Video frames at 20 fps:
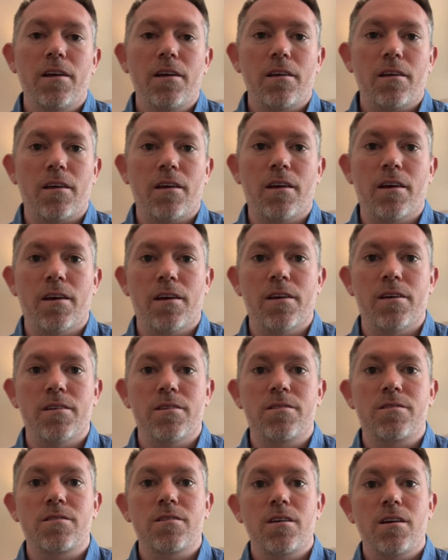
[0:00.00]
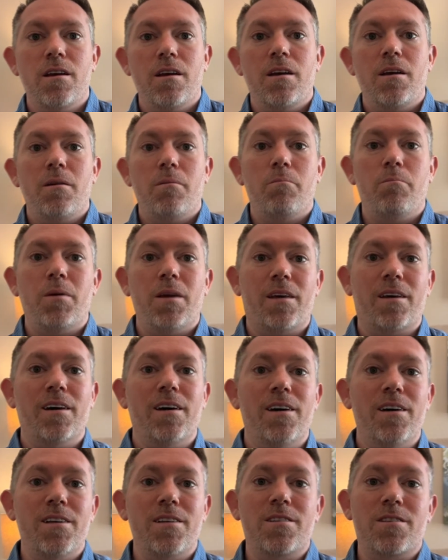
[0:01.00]
is
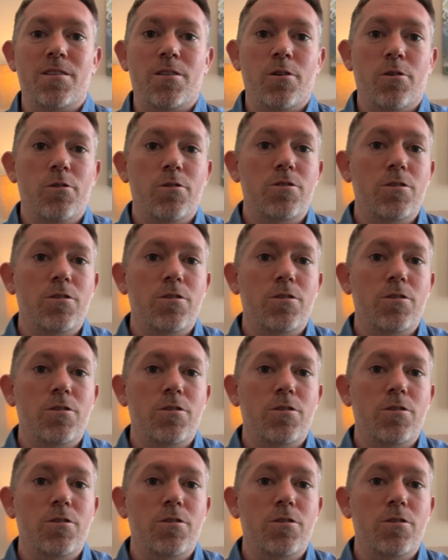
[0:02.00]
because there are